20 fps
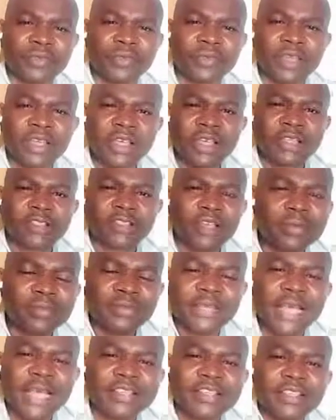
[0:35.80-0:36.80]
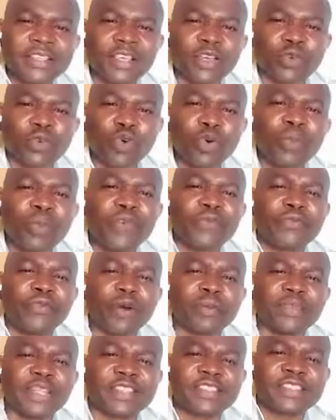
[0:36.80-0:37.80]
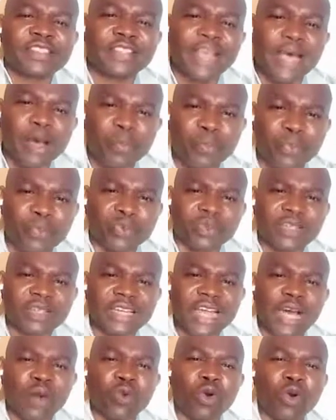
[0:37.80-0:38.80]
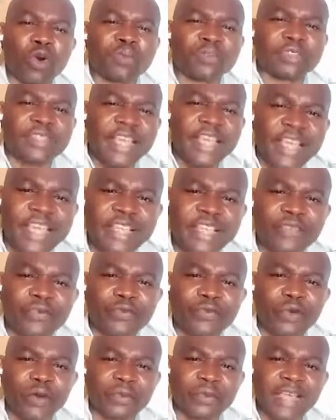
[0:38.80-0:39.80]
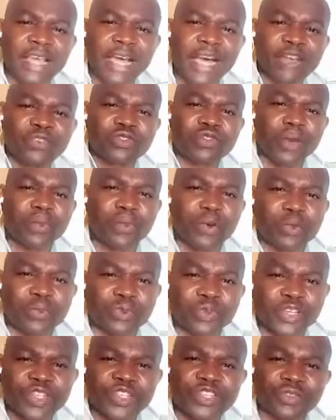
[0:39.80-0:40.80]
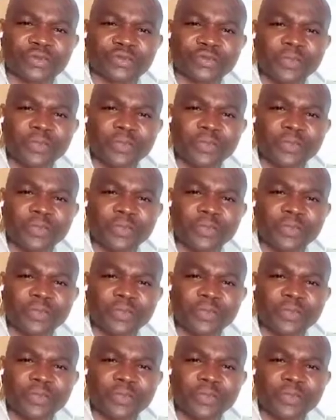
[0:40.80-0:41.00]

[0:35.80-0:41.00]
Sometimes it could be from the sample that we obtain from the actual population.